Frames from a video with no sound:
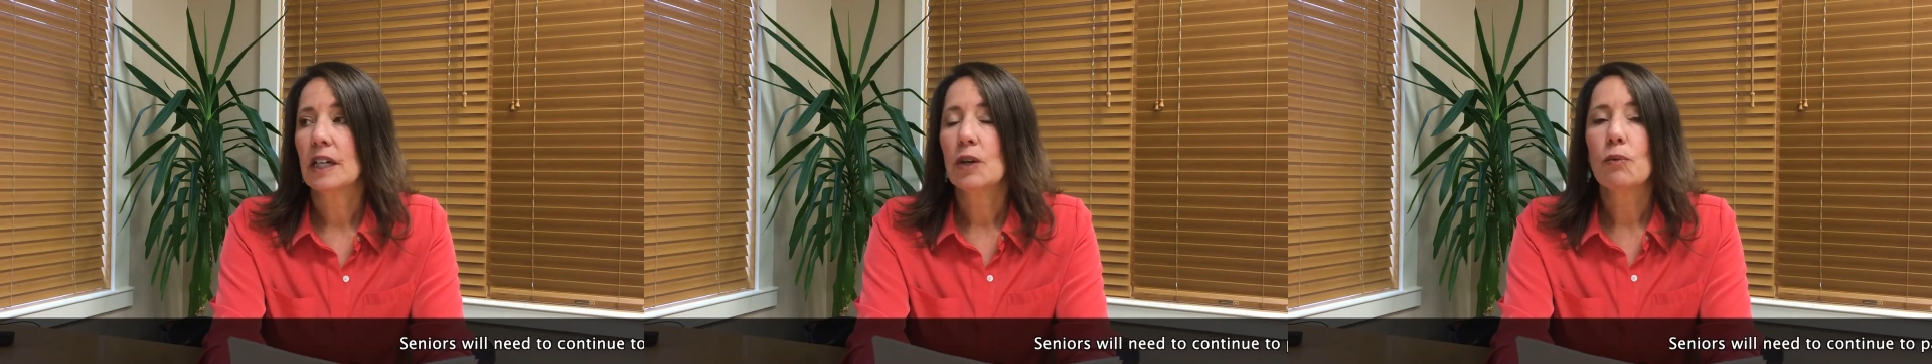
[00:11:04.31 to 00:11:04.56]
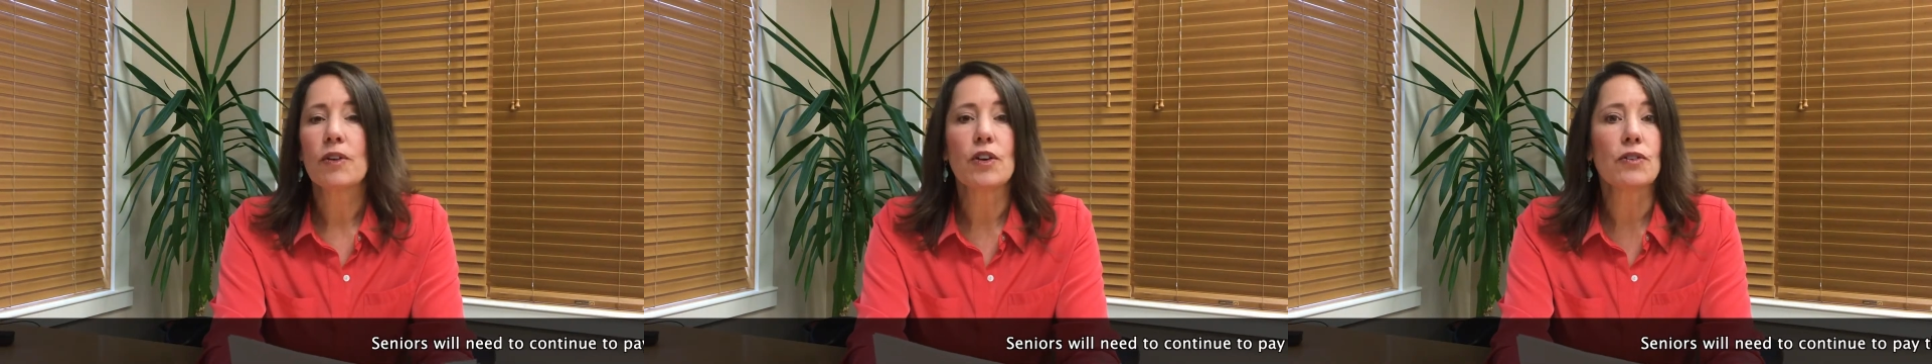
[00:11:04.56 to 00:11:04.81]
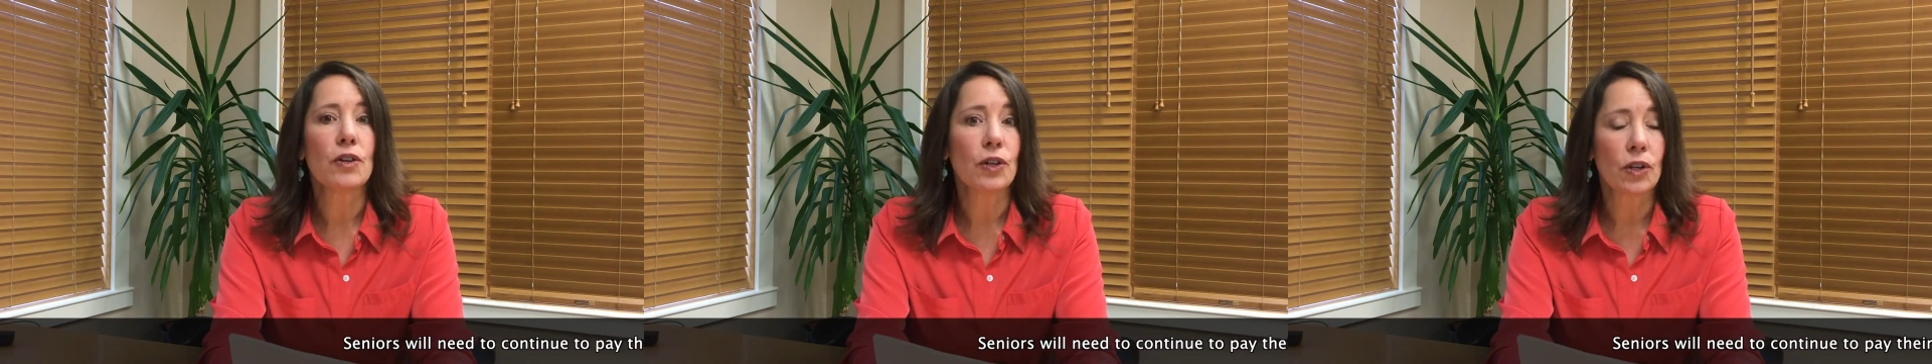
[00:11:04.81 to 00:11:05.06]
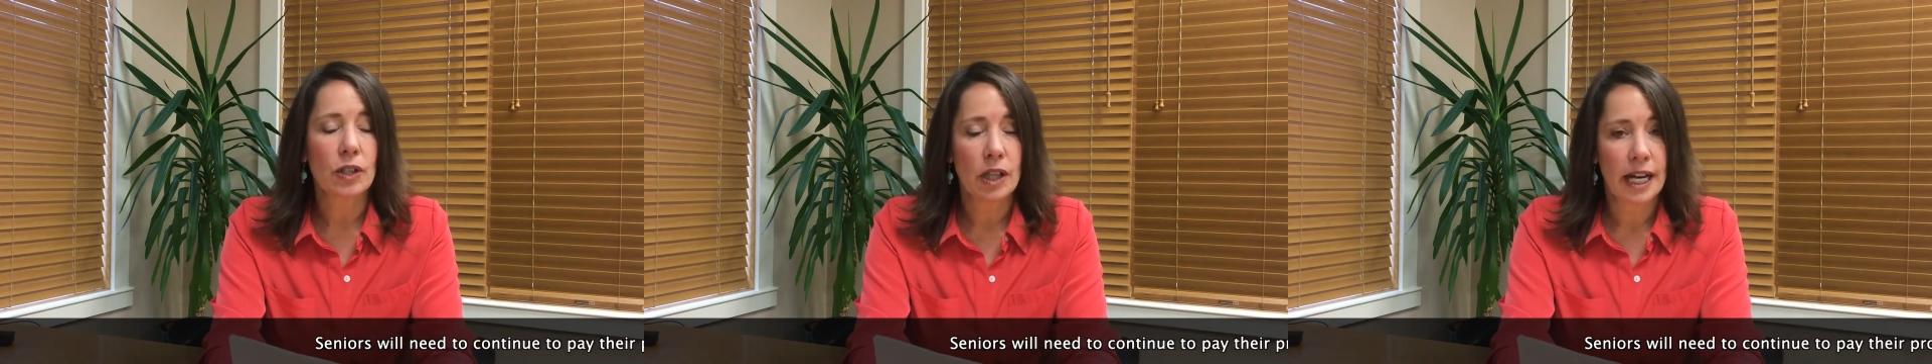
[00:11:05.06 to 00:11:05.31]
whether they're your
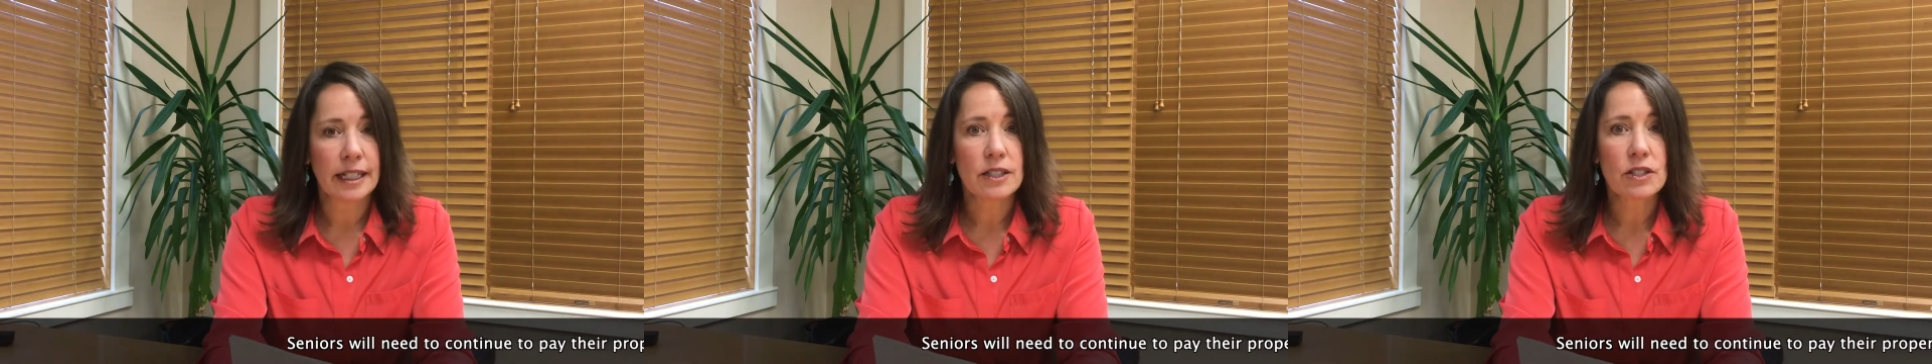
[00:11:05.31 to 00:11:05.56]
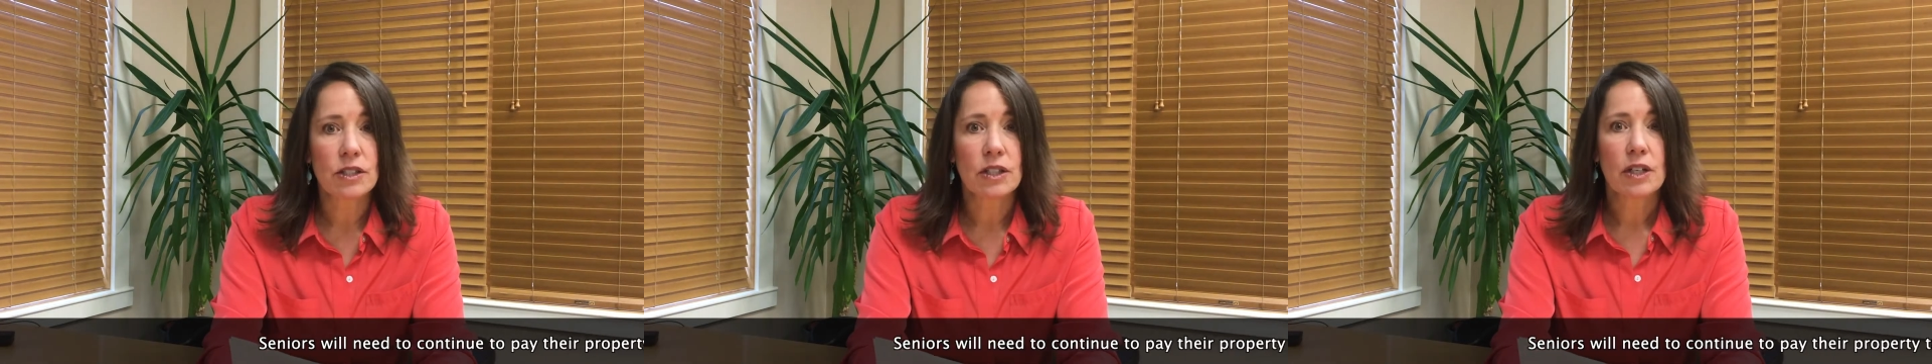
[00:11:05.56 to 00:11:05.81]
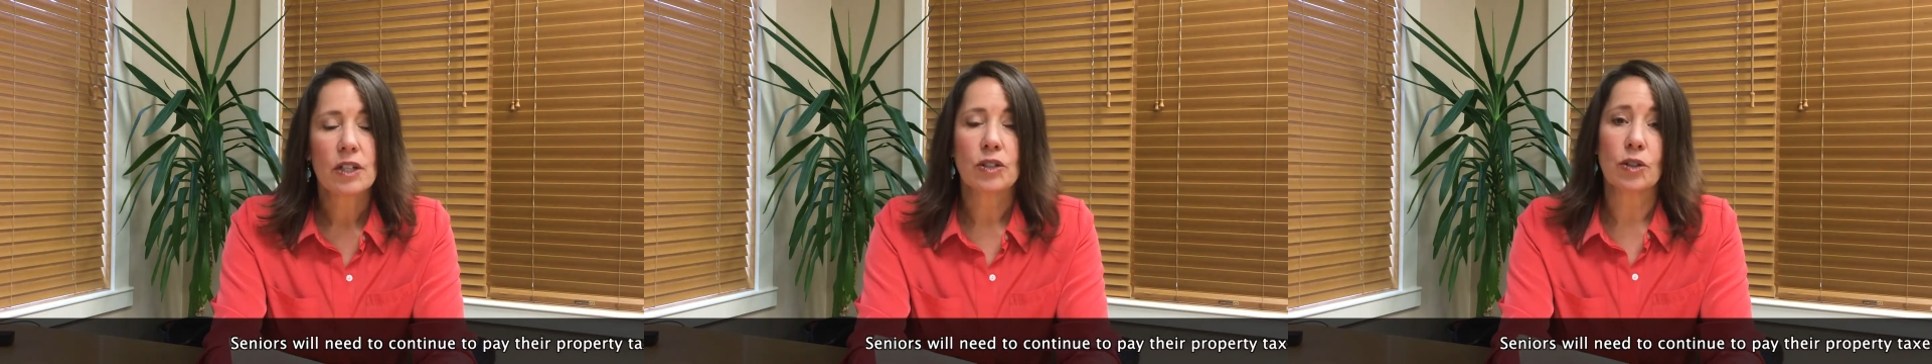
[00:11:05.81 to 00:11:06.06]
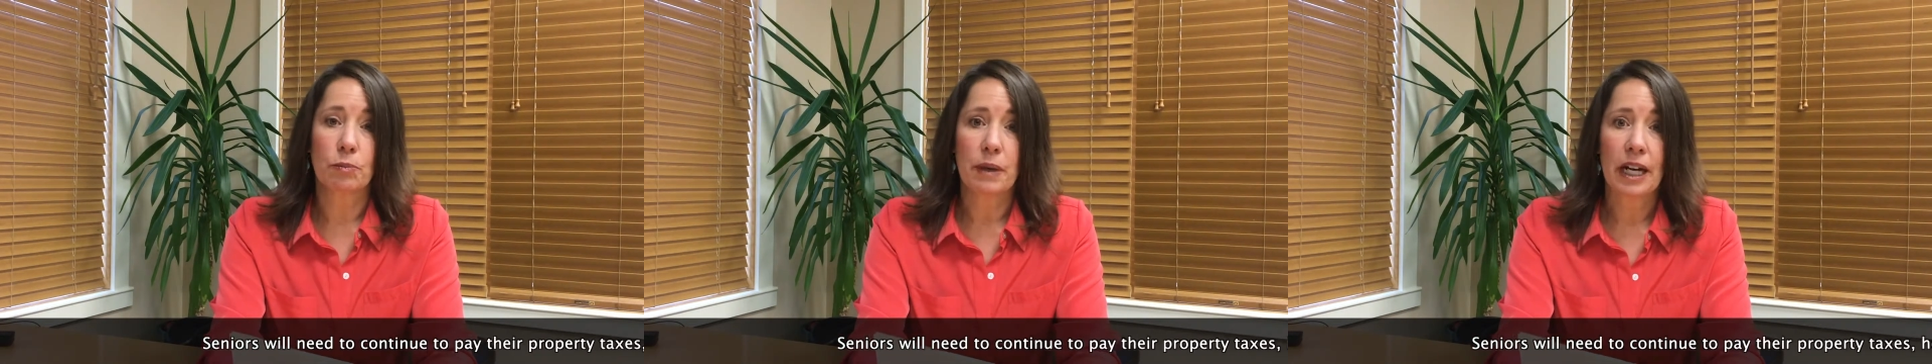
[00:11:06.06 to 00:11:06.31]
clients,
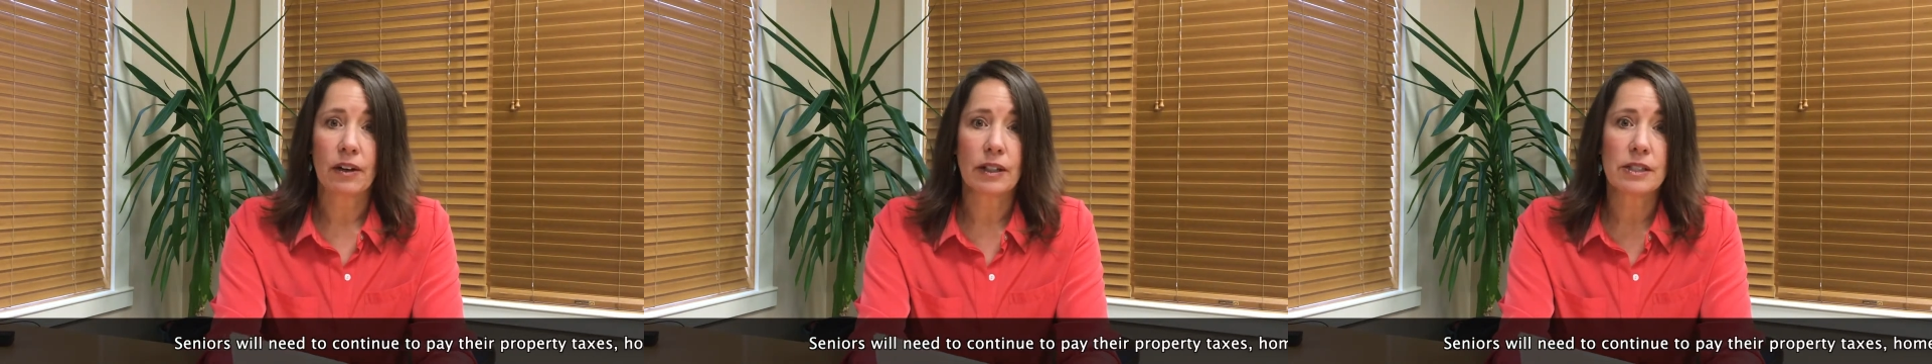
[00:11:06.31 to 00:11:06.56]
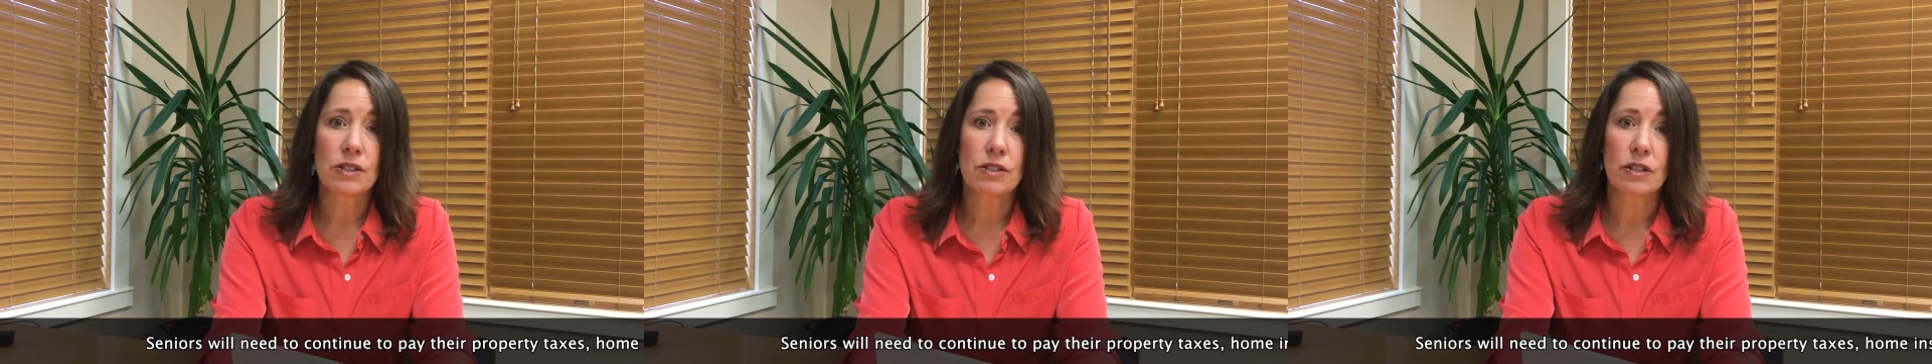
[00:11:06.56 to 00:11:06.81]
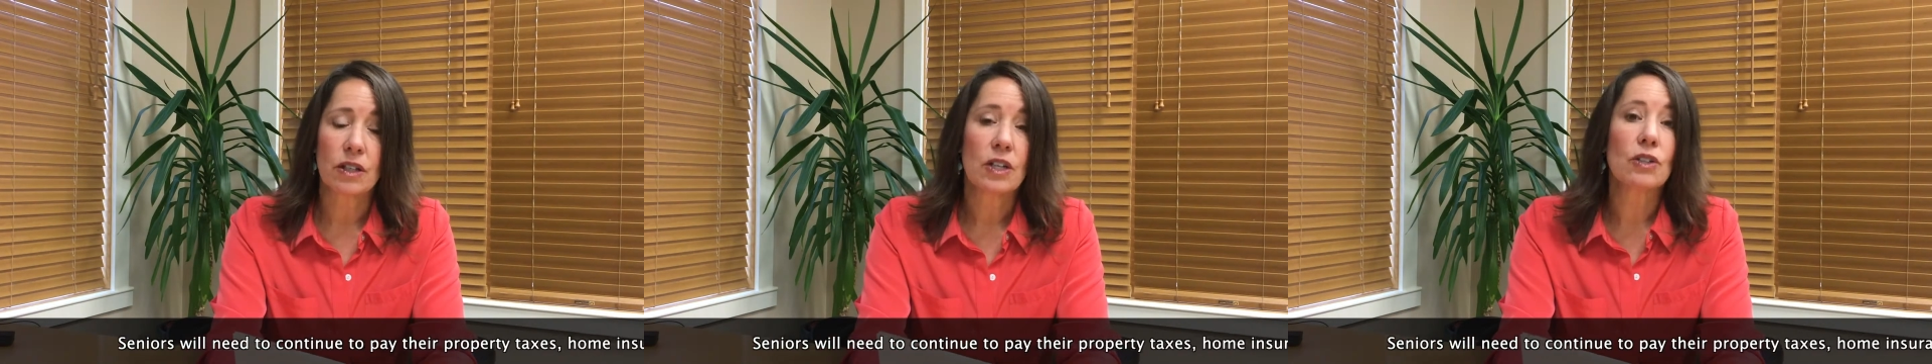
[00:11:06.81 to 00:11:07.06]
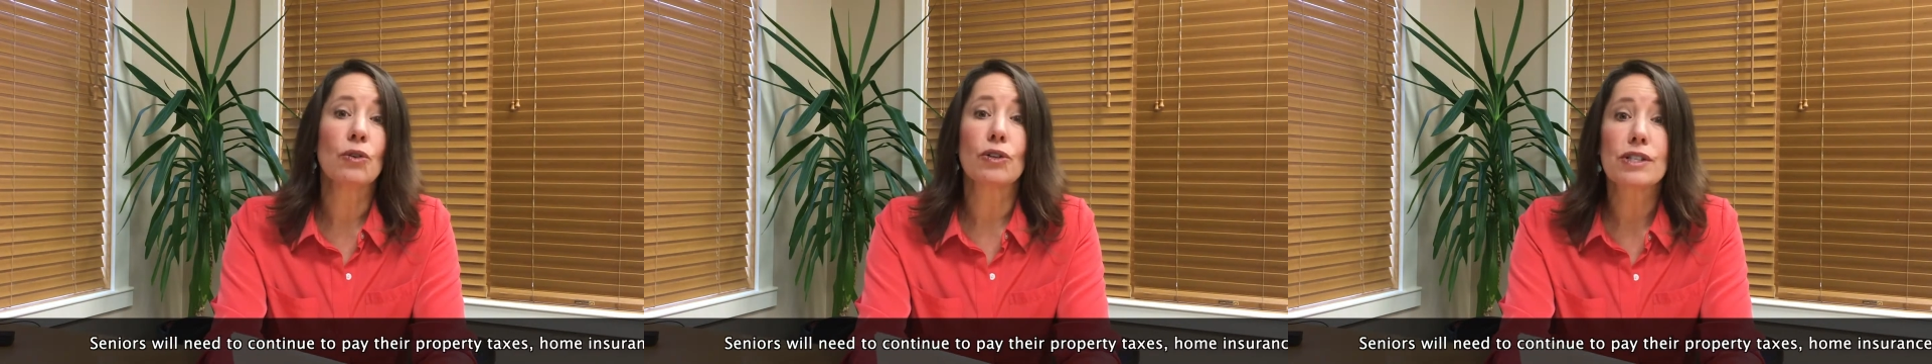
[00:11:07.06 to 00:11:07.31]
your parents,
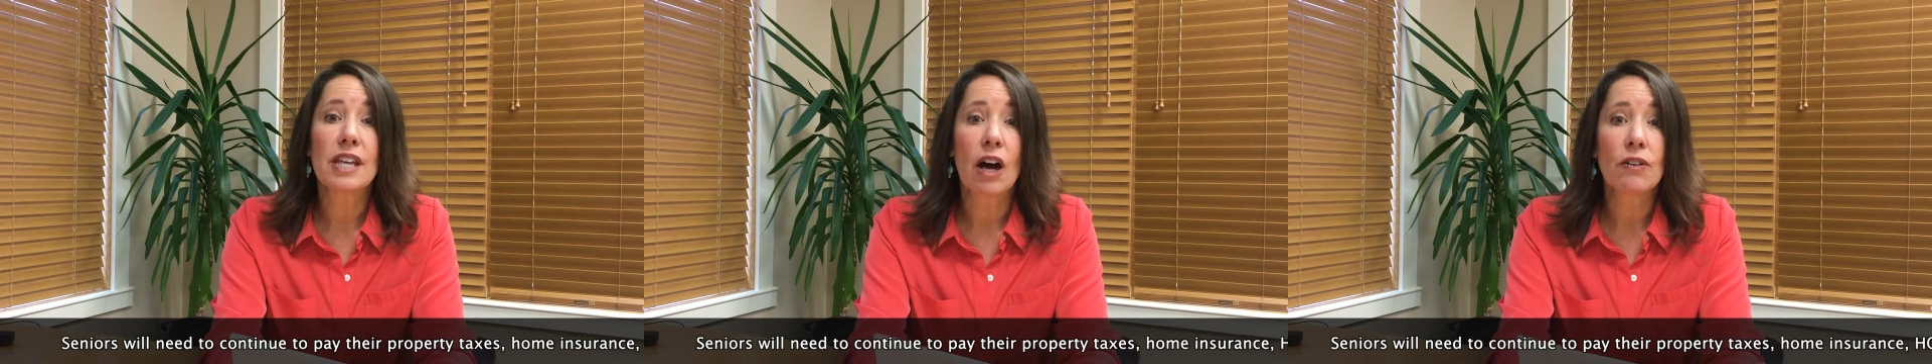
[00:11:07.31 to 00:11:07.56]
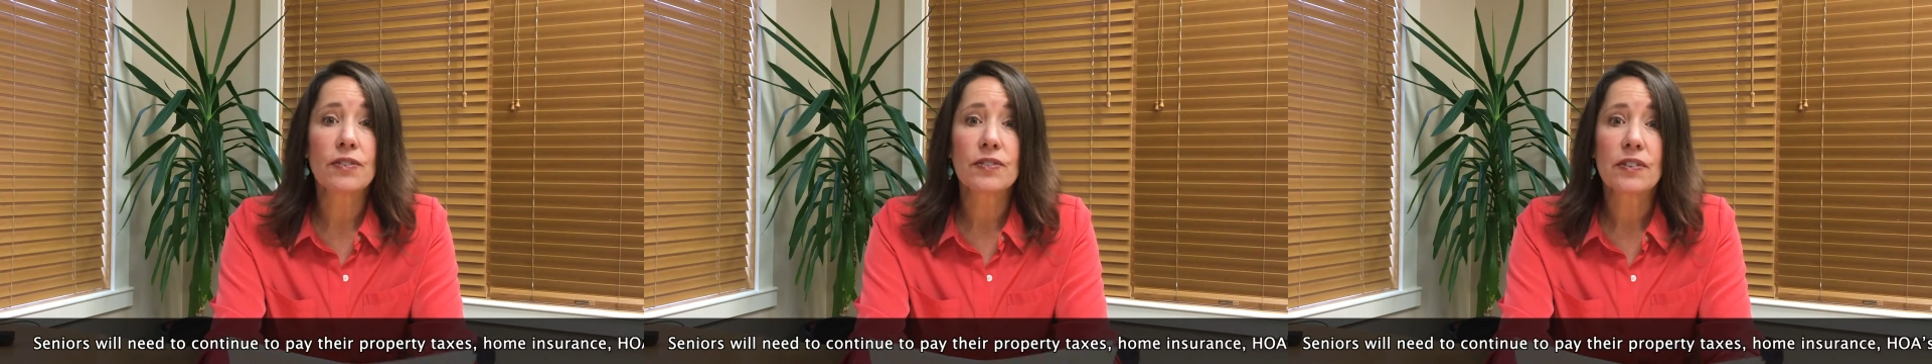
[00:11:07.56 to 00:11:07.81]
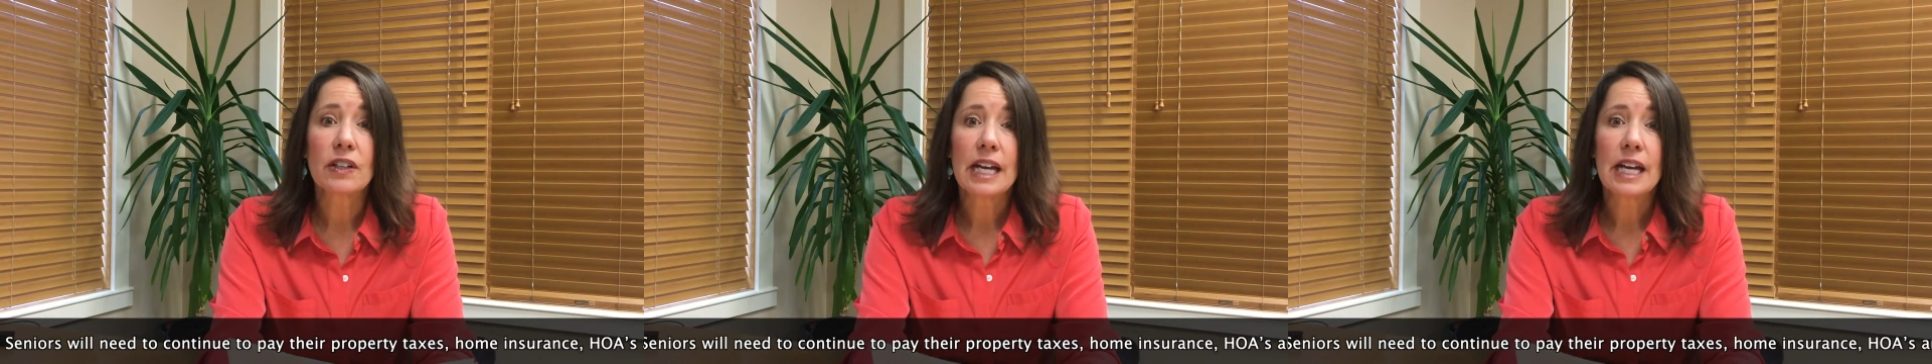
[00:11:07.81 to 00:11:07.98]
yourself,